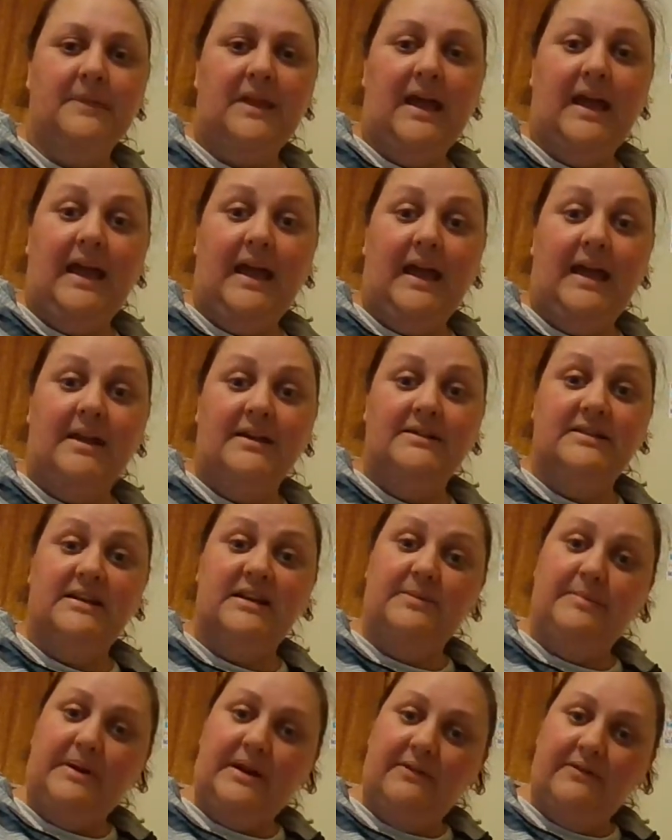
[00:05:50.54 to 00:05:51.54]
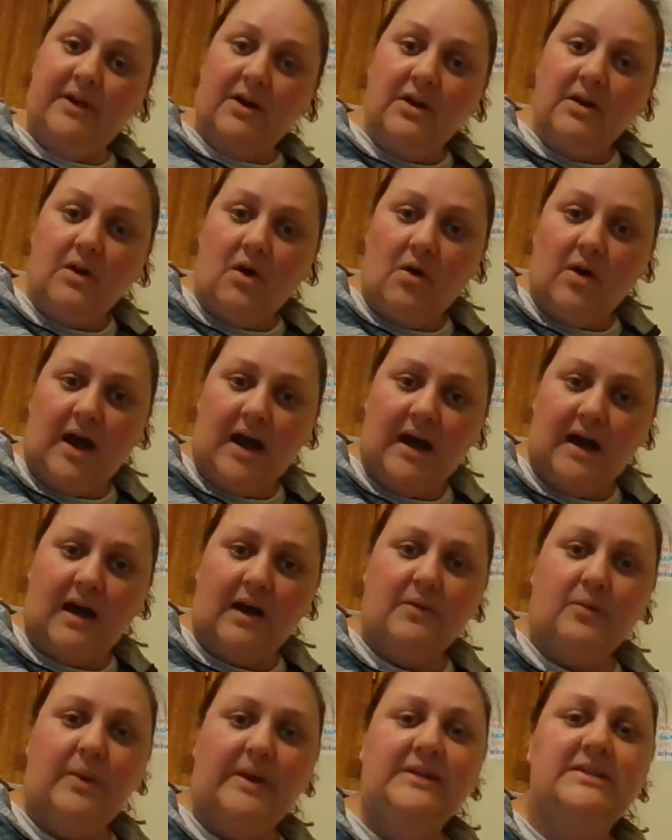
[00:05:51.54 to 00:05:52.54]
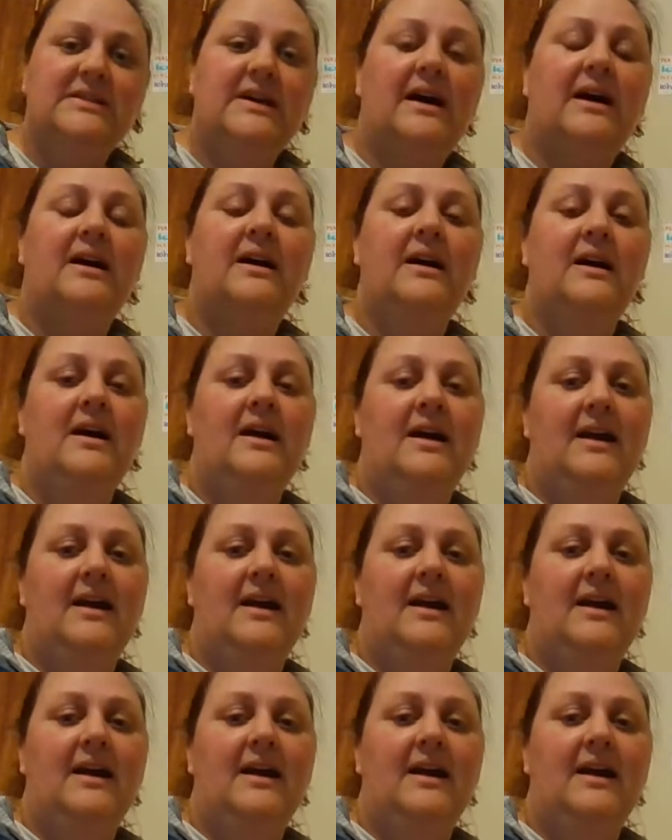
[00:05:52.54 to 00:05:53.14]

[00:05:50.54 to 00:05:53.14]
it had been a very long, hard winter